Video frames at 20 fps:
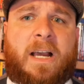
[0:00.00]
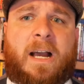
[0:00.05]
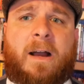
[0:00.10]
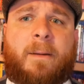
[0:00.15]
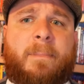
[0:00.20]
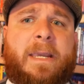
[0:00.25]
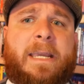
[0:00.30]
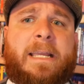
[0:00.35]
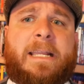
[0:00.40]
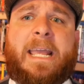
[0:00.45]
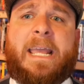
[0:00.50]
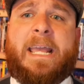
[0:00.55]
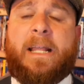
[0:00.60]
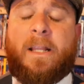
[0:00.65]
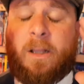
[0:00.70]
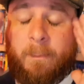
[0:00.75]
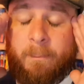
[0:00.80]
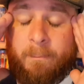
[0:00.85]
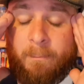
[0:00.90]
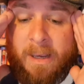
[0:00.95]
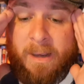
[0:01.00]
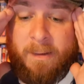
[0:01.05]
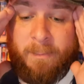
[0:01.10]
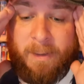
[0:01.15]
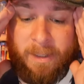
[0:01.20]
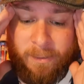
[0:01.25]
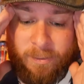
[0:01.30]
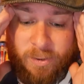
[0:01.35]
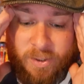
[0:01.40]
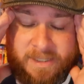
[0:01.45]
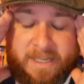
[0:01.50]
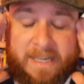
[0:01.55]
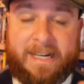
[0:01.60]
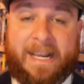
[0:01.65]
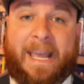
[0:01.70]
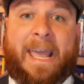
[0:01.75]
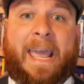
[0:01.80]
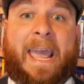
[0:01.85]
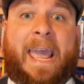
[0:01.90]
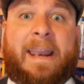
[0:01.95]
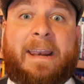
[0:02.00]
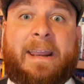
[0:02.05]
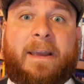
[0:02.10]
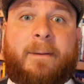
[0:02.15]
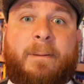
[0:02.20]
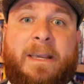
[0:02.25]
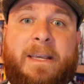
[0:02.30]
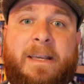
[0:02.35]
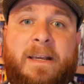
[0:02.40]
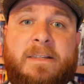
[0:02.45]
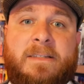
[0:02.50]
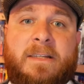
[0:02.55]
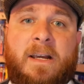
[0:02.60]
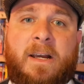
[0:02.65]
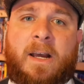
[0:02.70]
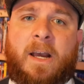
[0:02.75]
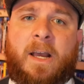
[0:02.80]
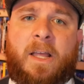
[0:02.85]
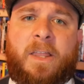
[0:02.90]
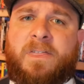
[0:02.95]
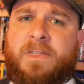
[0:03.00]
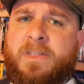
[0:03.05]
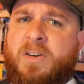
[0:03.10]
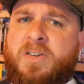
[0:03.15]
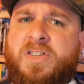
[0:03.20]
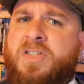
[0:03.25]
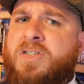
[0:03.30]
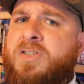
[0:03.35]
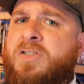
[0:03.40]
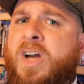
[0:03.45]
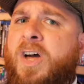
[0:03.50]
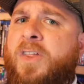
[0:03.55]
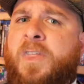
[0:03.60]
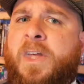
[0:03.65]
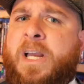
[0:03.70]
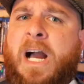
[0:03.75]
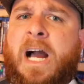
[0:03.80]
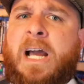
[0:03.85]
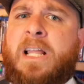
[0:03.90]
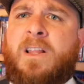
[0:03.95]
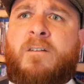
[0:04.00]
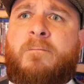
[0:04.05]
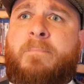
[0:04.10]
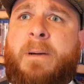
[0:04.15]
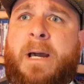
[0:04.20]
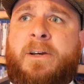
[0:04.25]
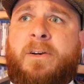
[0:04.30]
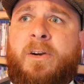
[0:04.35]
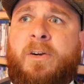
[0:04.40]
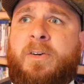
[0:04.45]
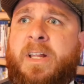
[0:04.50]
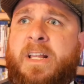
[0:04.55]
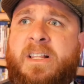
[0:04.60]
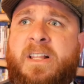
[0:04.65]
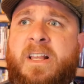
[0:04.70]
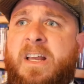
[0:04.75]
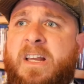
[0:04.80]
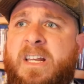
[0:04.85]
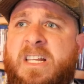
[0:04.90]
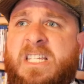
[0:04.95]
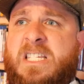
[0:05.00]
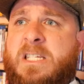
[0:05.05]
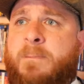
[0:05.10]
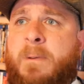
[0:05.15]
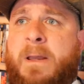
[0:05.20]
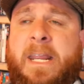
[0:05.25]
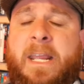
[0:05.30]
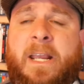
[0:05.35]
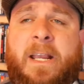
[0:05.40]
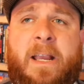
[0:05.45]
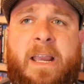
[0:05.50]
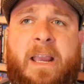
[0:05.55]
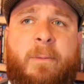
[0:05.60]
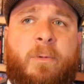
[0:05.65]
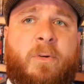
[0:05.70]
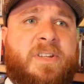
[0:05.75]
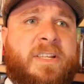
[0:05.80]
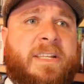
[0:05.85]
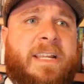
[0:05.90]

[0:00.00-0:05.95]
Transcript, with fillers: I mean, it made me just get a headache because there's nothing I love better than spinning cameras.